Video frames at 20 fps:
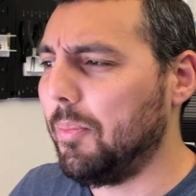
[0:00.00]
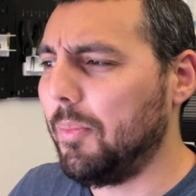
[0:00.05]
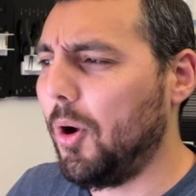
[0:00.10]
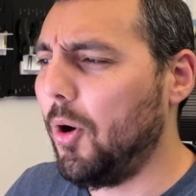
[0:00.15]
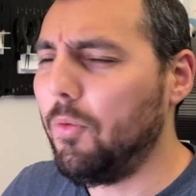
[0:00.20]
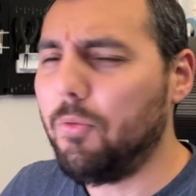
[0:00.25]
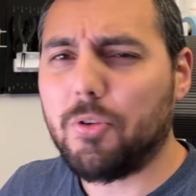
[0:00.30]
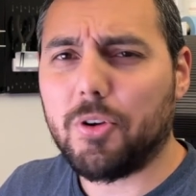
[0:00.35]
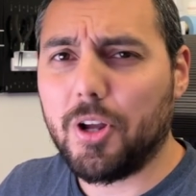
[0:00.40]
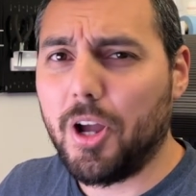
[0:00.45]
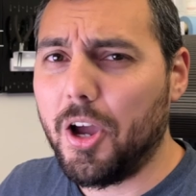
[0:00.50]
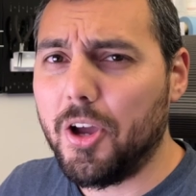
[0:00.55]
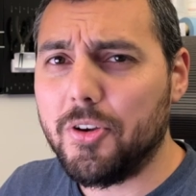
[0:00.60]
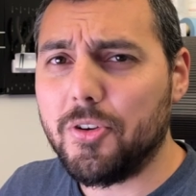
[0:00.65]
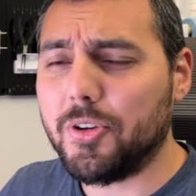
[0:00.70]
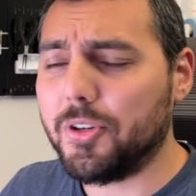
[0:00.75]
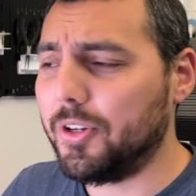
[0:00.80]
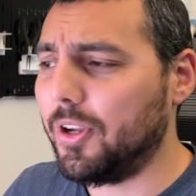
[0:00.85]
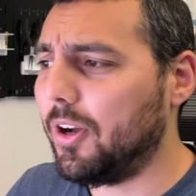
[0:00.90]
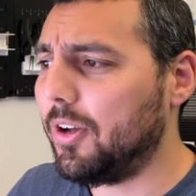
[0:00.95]
over one
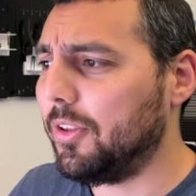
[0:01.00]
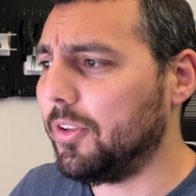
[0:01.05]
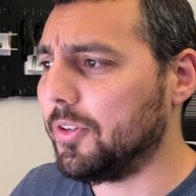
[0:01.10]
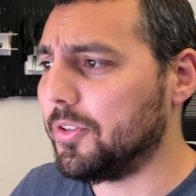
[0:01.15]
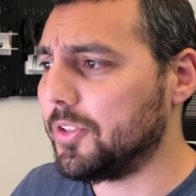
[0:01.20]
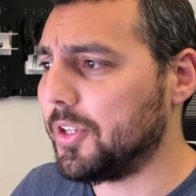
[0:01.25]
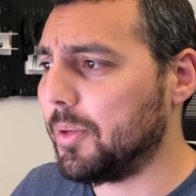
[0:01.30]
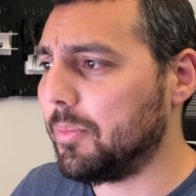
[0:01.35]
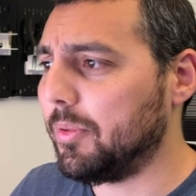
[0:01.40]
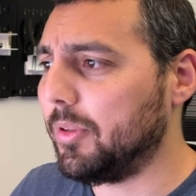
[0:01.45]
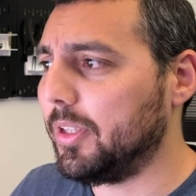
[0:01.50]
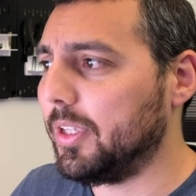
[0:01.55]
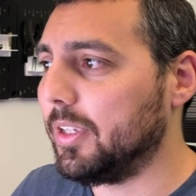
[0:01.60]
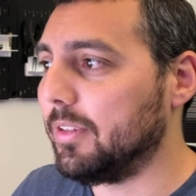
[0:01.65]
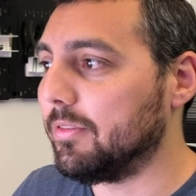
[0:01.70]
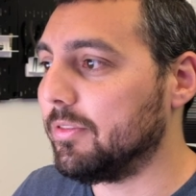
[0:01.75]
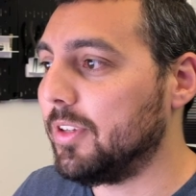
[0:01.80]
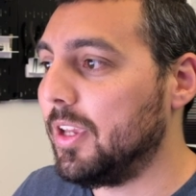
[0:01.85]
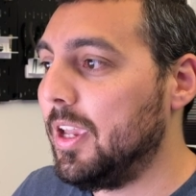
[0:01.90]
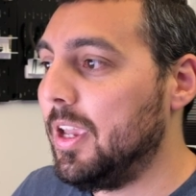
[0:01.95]
hundred dollars, I
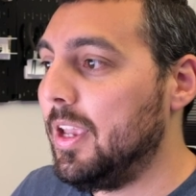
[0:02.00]
believe,